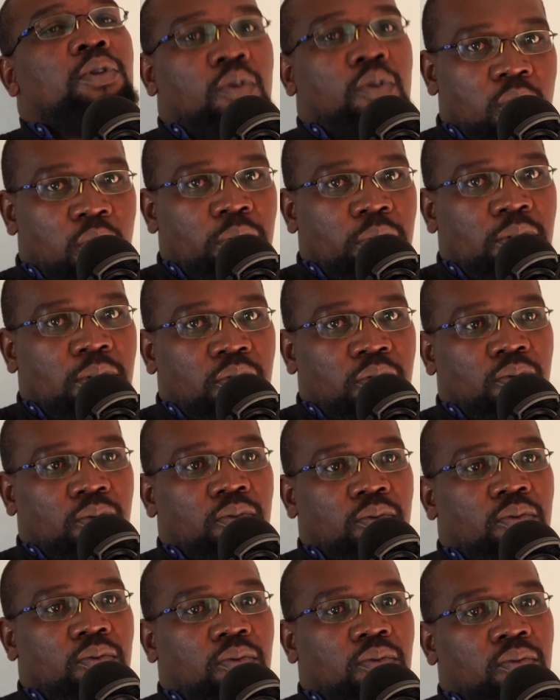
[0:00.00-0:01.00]
go
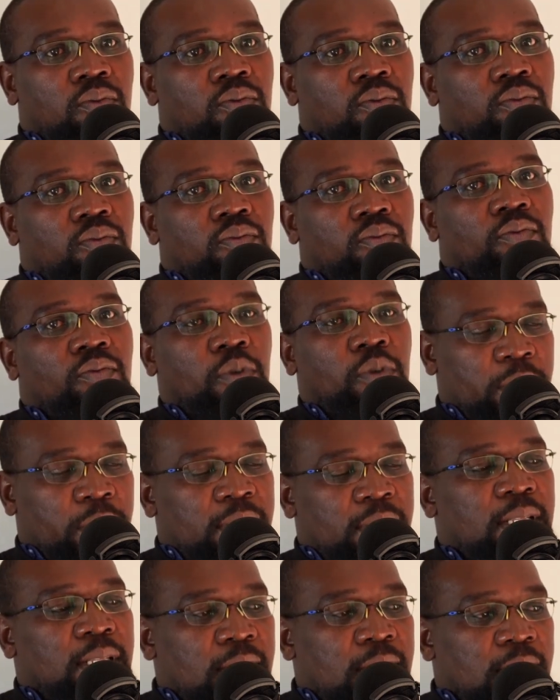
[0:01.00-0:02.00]
into, for
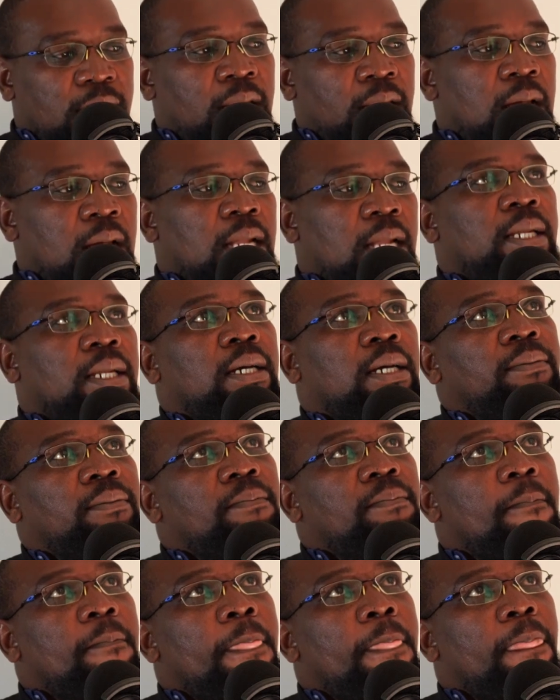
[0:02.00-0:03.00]
instance, Inanda.
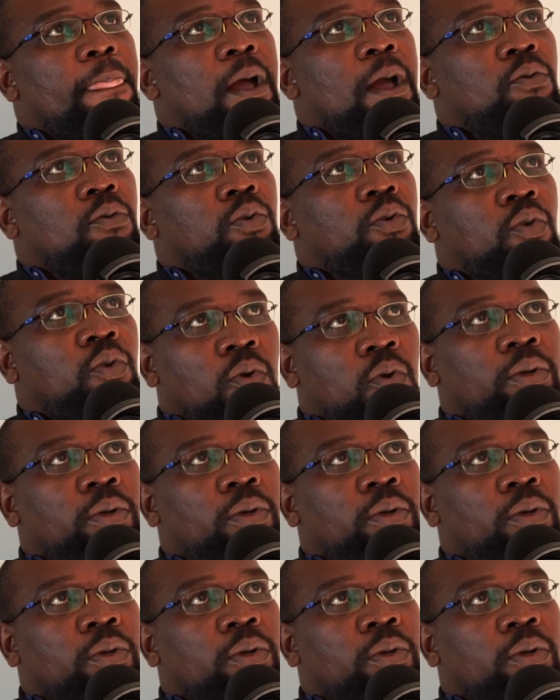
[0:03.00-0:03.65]
I would go